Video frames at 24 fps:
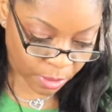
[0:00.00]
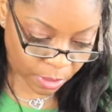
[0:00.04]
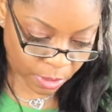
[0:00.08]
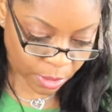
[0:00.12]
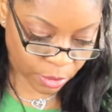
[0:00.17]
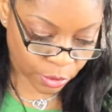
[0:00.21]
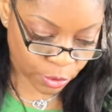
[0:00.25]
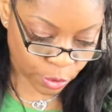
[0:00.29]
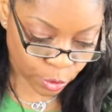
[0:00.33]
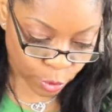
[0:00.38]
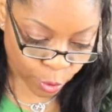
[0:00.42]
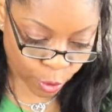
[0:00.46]
a
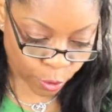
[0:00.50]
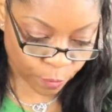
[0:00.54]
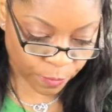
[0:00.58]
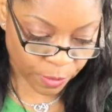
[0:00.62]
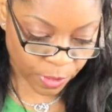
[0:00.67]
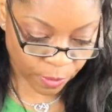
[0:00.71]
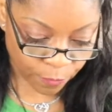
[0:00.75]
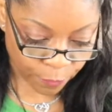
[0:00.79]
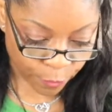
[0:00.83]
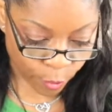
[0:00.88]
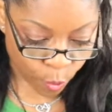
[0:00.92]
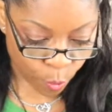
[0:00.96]

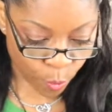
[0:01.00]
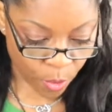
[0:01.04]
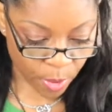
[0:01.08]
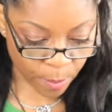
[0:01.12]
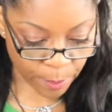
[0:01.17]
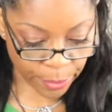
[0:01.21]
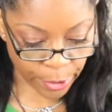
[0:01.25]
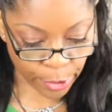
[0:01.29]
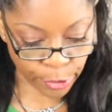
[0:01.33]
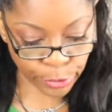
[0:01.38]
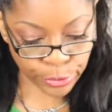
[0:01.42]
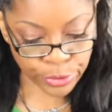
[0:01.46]
serving for one
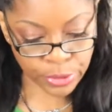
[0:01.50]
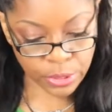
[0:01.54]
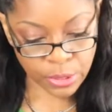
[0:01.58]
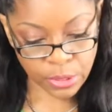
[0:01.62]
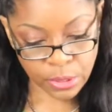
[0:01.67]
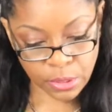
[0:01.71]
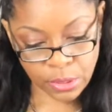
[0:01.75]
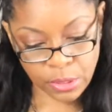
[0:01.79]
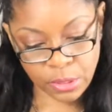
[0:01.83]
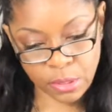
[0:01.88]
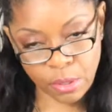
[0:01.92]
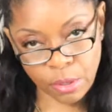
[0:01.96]
person,
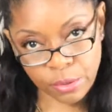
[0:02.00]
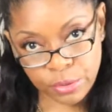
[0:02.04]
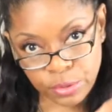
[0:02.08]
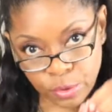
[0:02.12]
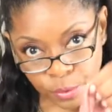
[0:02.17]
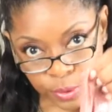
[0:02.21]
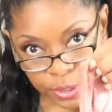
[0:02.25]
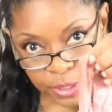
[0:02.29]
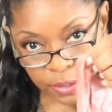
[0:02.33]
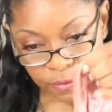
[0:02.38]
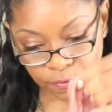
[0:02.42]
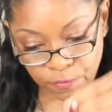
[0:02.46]
and
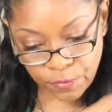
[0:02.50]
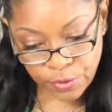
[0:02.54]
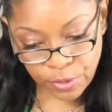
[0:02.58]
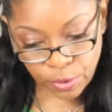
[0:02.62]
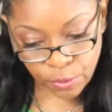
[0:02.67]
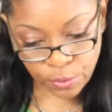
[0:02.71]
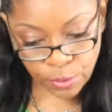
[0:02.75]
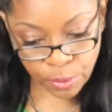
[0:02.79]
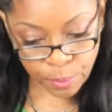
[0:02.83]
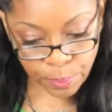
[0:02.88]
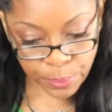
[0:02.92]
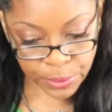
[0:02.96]
also it can fit
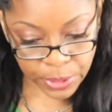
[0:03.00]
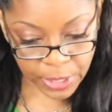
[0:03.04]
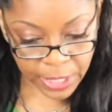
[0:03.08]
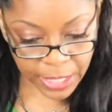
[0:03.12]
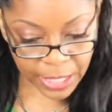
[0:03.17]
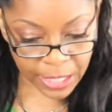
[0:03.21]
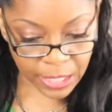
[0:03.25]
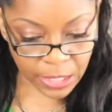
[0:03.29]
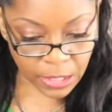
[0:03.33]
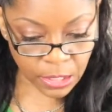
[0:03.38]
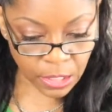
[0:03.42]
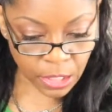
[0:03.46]
on the
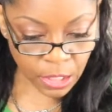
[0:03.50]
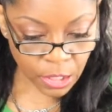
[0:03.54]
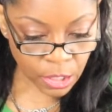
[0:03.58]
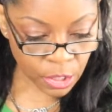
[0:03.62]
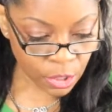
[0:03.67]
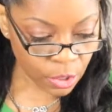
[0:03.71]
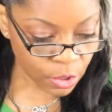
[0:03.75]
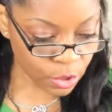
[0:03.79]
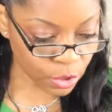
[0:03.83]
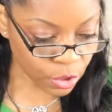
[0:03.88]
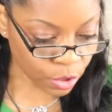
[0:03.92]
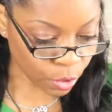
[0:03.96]
plate.
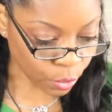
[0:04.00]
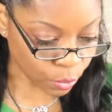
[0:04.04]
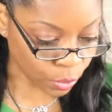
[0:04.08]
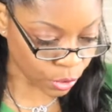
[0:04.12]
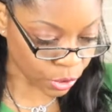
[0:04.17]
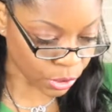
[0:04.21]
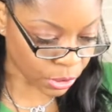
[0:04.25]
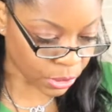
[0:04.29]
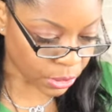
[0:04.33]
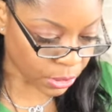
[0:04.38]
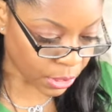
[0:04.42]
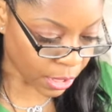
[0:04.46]
So
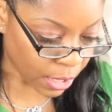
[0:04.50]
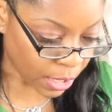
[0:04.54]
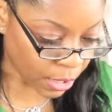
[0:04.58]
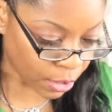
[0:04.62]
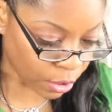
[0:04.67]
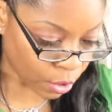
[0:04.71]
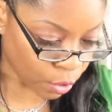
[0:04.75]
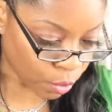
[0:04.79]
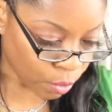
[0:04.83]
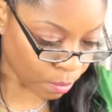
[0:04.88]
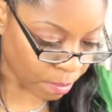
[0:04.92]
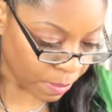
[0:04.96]
just
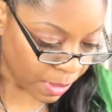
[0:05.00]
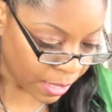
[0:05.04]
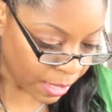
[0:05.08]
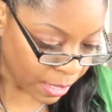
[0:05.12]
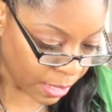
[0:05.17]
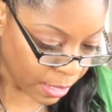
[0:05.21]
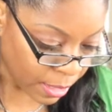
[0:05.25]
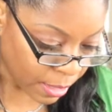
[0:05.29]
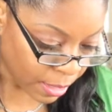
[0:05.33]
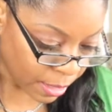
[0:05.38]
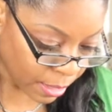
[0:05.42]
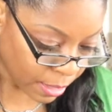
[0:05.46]
take your
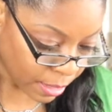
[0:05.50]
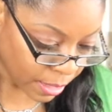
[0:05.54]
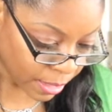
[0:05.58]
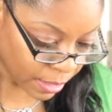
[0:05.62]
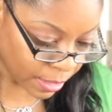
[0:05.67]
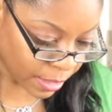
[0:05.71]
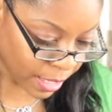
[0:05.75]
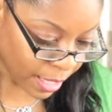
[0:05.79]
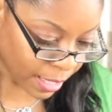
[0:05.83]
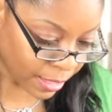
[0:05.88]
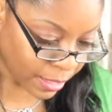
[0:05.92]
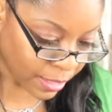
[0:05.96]
meat and
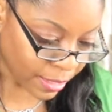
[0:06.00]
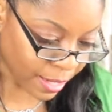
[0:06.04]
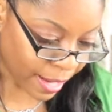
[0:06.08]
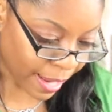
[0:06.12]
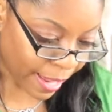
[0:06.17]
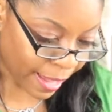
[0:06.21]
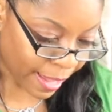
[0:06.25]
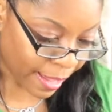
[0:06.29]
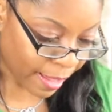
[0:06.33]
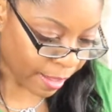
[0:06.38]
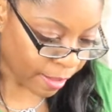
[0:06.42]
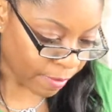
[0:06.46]
cut that in
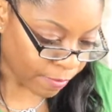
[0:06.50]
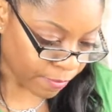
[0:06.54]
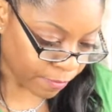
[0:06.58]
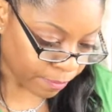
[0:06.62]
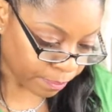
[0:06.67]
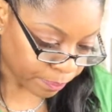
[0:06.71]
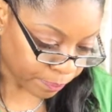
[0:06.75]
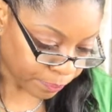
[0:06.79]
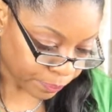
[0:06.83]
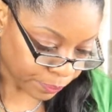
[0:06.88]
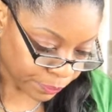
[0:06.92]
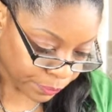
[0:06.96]
half.
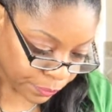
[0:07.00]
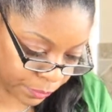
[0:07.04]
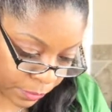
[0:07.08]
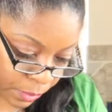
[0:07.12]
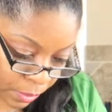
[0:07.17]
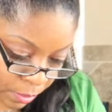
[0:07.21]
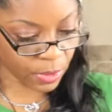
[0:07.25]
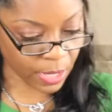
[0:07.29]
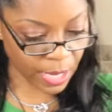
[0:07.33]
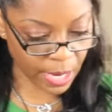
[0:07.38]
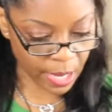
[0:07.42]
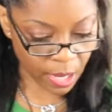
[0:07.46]

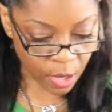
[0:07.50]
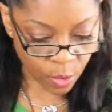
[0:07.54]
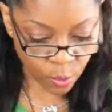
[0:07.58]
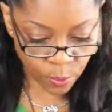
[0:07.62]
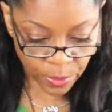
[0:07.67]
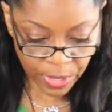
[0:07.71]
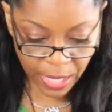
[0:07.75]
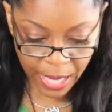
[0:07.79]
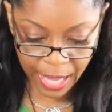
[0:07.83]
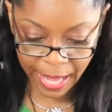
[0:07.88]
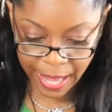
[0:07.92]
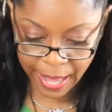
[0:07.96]
Now
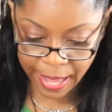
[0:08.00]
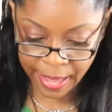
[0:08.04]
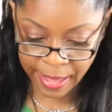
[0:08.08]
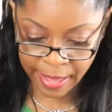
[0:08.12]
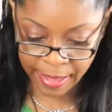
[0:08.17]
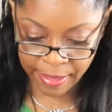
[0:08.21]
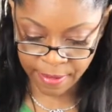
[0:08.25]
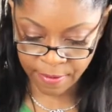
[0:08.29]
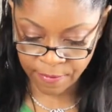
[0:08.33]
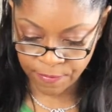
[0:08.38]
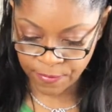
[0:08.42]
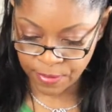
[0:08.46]
we
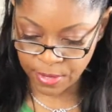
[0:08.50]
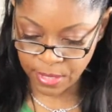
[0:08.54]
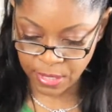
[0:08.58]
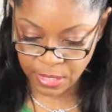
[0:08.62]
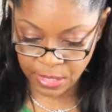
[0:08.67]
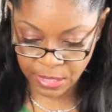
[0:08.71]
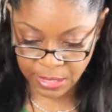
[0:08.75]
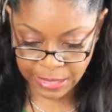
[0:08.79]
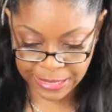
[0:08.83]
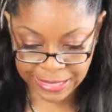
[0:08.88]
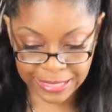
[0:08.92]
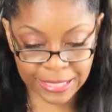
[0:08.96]
have
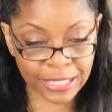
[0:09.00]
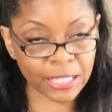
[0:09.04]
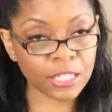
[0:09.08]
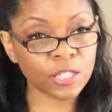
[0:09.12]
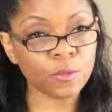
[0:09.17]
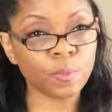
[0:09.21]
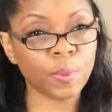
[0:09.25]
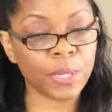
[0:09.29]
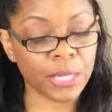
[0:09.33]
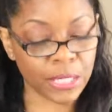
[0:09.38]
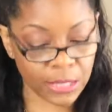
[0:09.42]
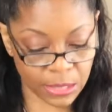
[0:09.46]

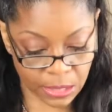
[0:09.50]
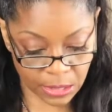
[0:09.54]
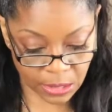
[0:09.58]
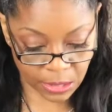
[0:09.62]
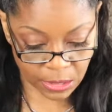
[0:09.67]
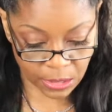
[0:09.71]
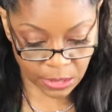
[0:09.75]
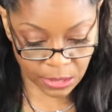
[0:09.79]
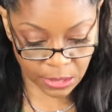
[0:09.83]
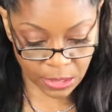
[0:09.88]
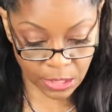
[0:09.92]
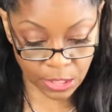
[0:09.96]
6 pieces,
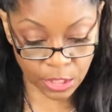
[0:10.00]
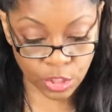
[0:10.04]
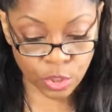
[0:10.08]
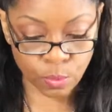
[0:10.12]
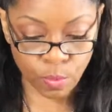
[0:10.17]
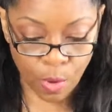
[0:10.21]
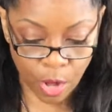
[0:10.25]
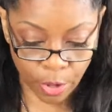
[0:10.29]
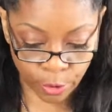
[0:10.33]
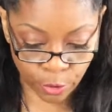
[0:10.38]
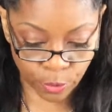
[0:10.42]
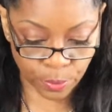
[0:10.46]
6
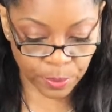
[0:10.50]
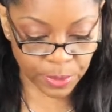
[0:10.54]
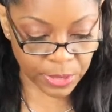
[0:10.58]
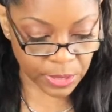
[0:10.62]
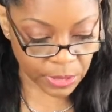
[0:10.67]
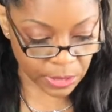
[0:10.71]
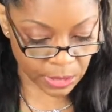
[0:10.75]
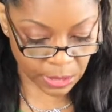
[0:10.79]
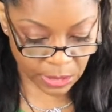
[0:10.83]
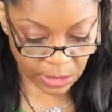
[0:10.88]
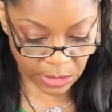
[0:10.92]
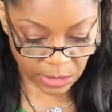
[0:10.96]
smaller
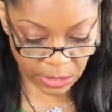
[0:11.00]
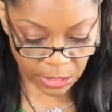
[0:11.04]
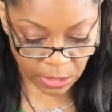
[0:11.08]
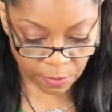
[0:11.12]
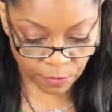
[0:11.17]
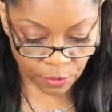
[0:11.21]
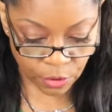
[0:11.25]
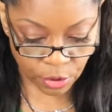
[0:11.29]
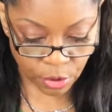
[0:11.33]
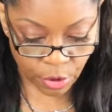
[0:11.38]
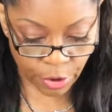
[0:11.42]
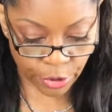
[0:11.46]
pieces instead of
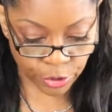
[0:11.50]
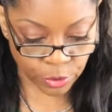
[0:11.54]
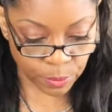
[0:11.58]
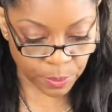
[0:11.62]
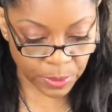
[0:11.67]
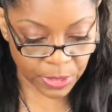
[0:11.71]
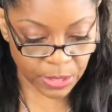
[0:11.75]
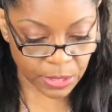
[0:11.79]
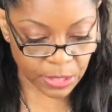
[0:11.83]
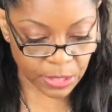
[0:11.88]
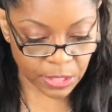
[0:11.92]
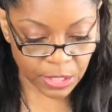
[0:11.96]
the large
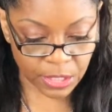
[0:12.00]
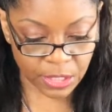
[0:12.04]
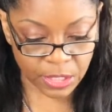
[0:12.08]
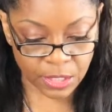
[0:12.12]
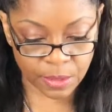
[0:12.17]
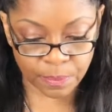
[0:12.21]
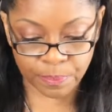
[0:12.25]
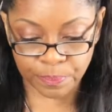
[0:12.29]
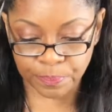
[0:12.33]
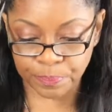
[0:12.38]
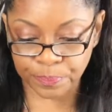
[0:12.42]
pieces.